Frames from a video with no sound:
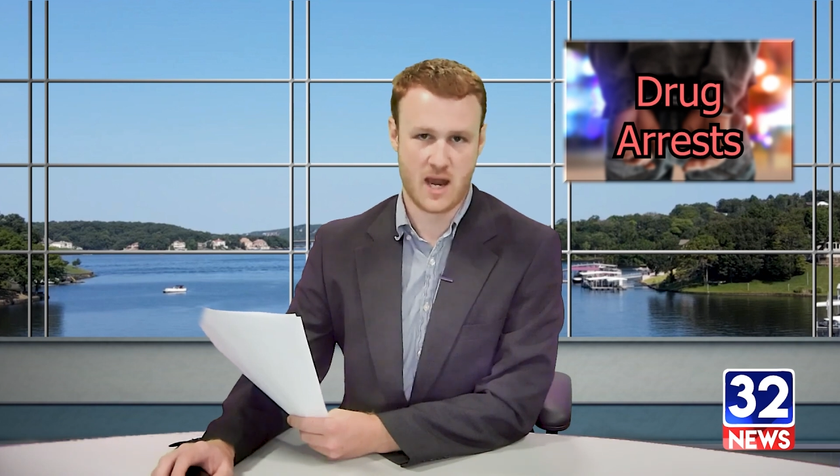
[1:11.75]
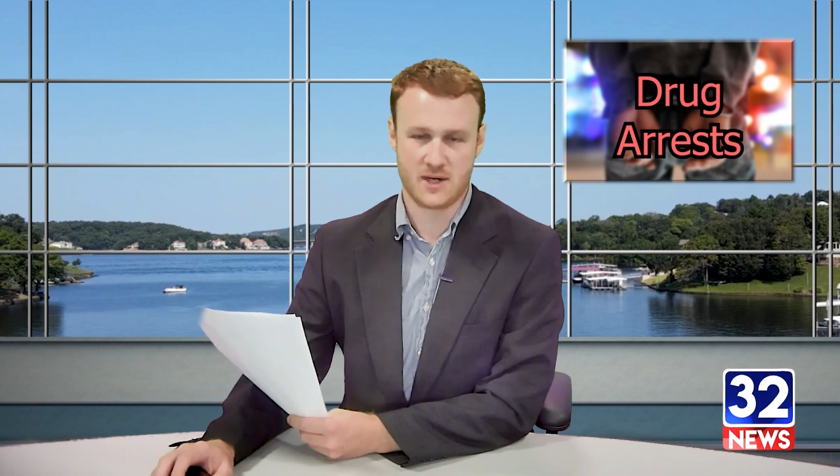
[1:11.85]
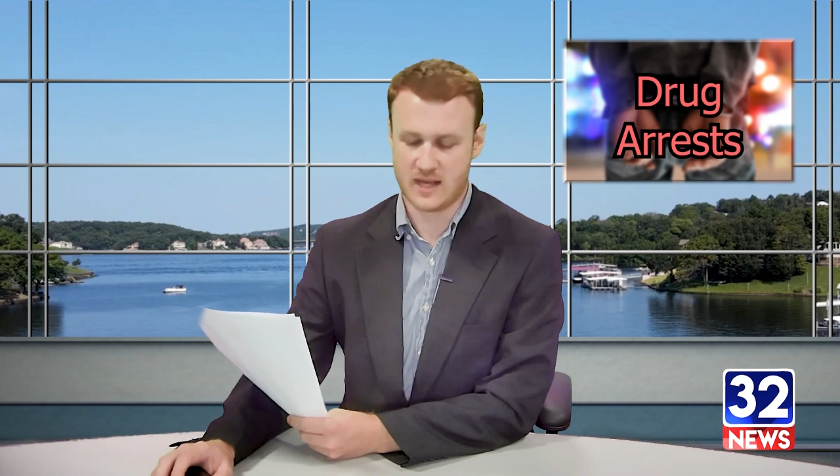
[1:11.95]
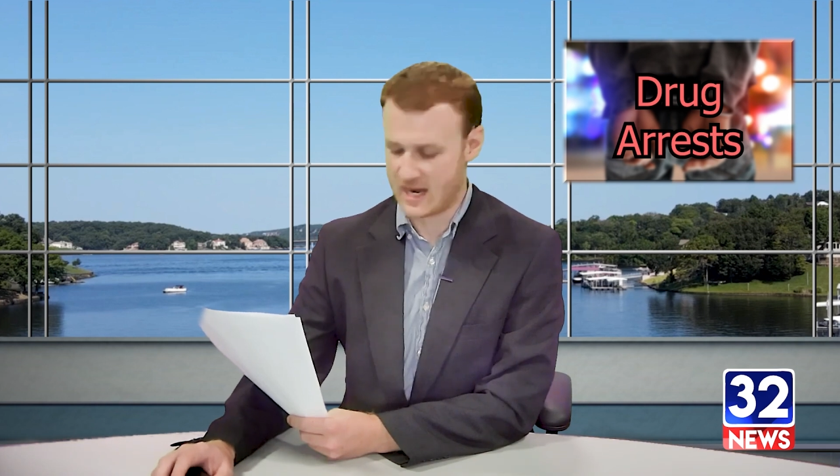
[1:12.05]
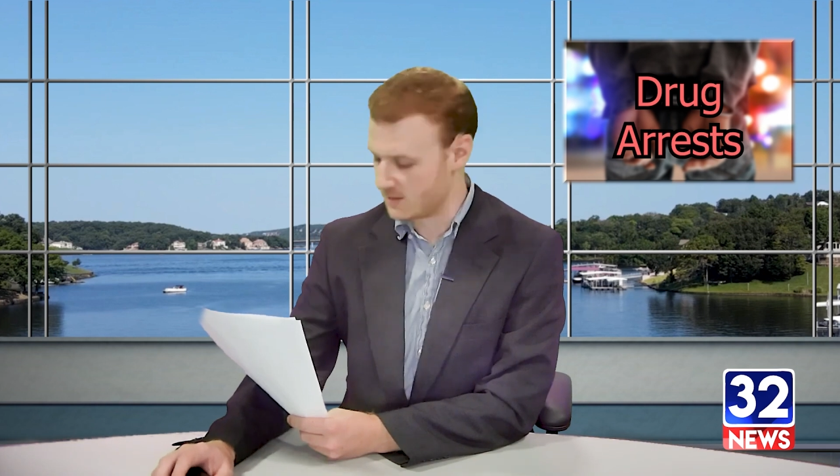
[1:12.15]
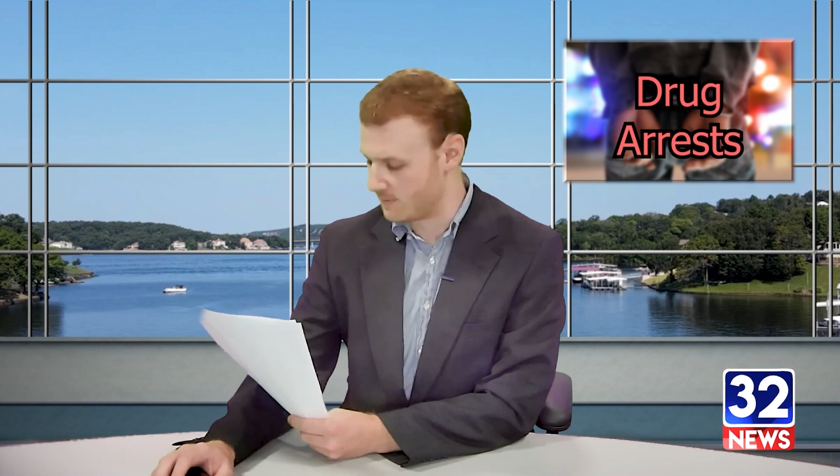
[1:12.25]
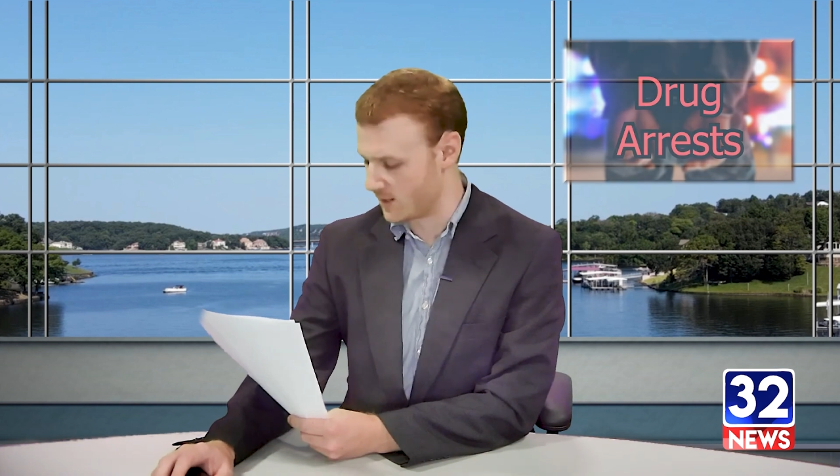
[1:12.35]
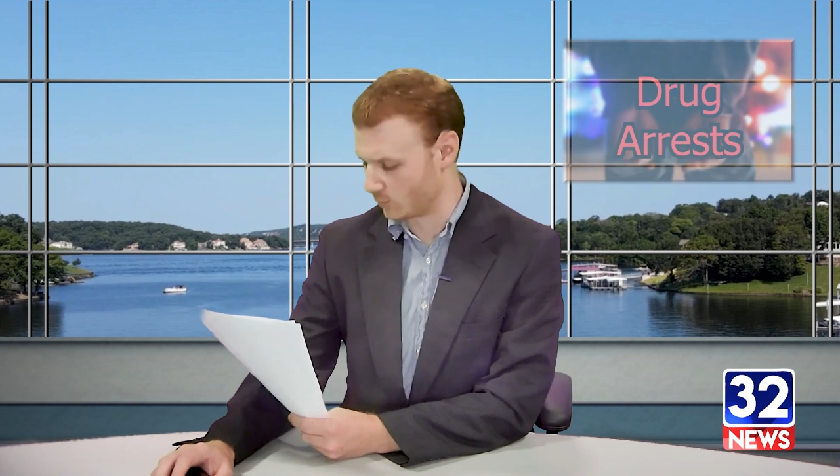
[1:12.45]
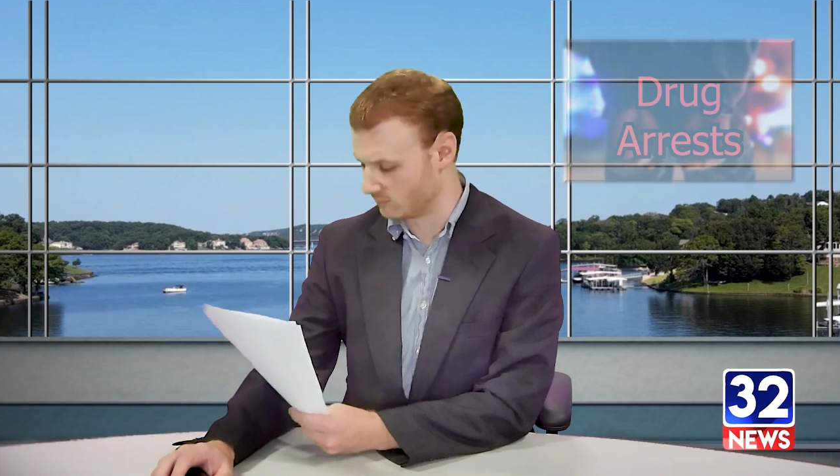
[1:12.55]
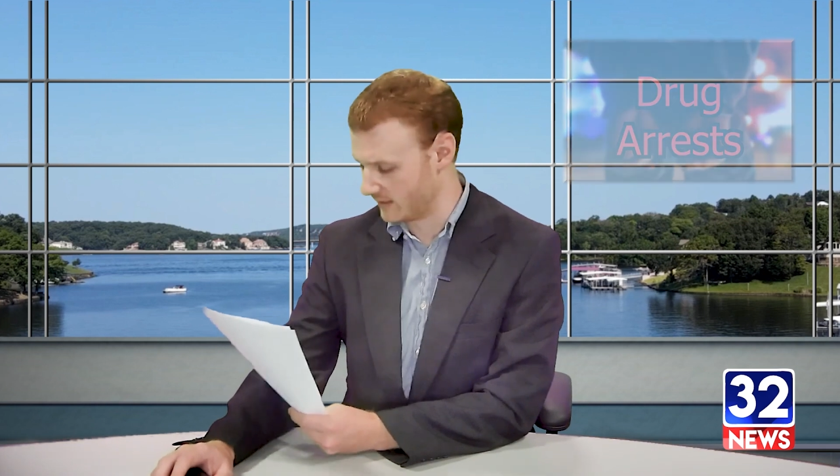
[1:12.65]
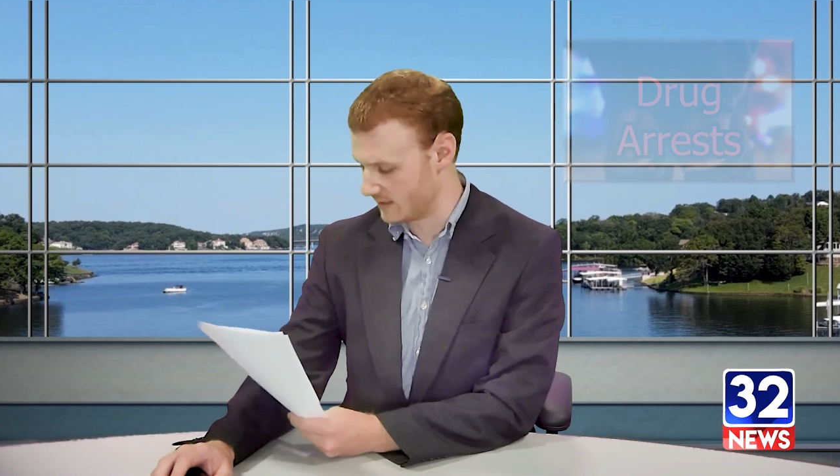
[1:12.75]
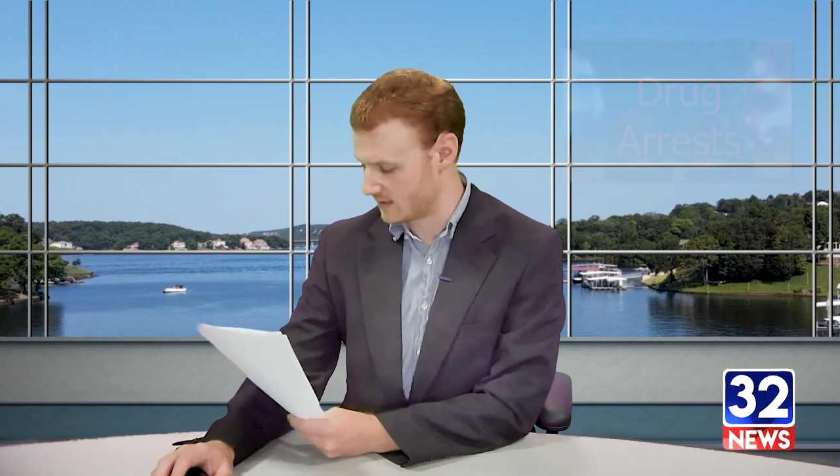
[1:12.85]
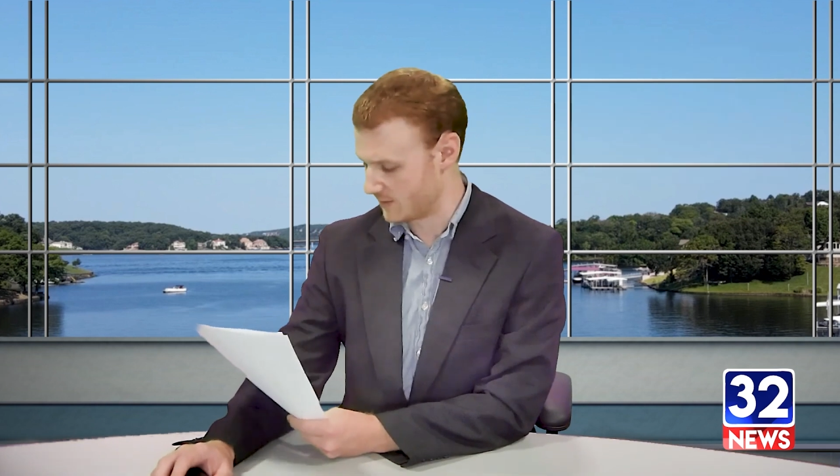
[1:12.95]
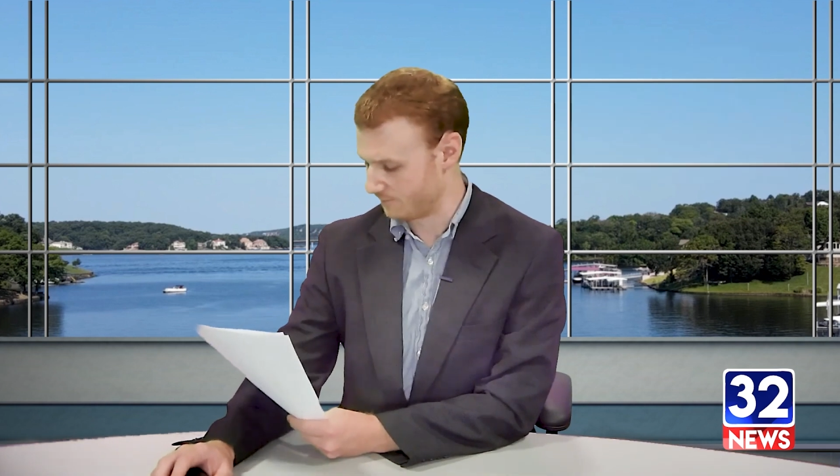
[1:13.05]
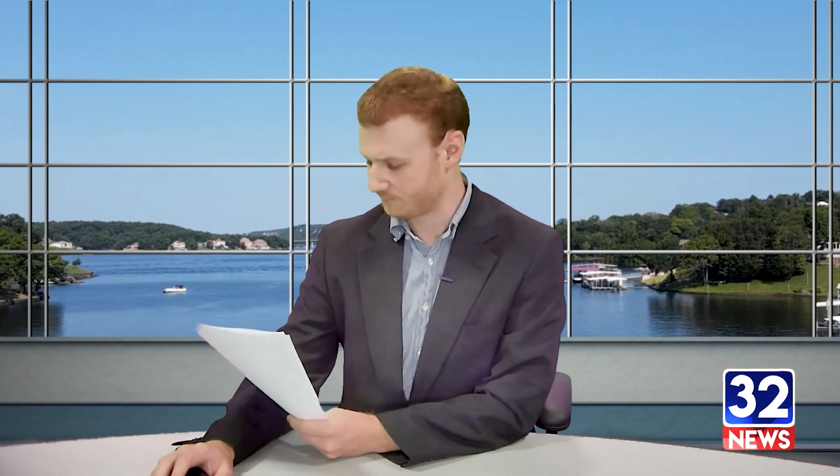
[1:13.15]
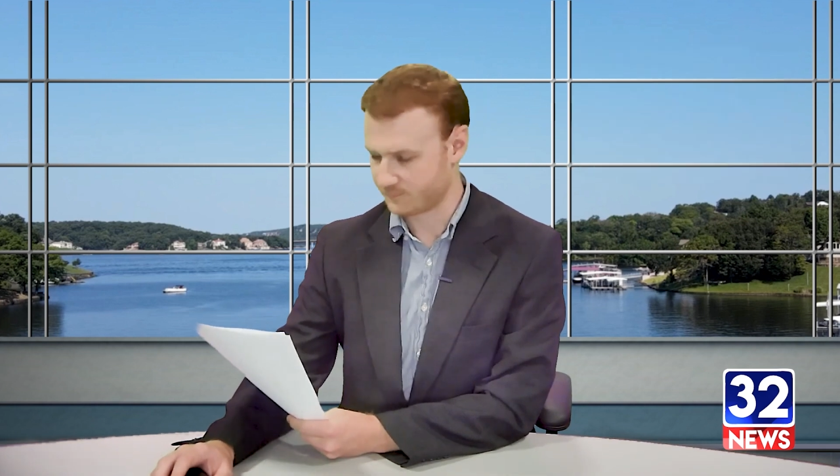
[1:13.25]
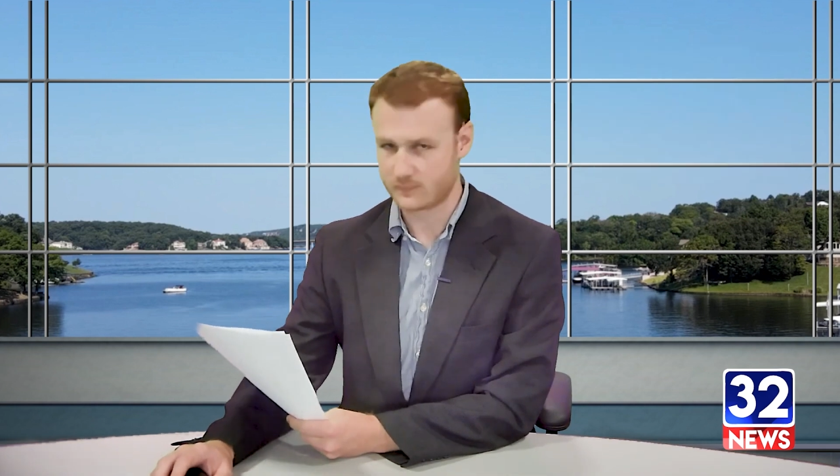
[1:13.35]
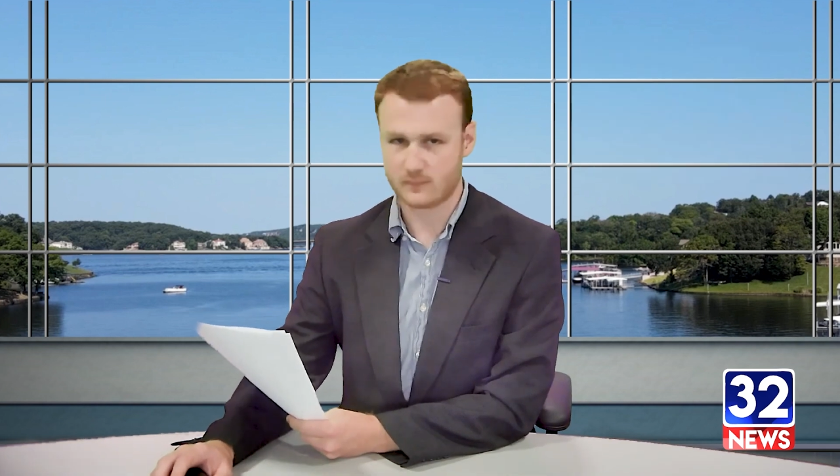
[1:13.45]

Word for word: bond and been released.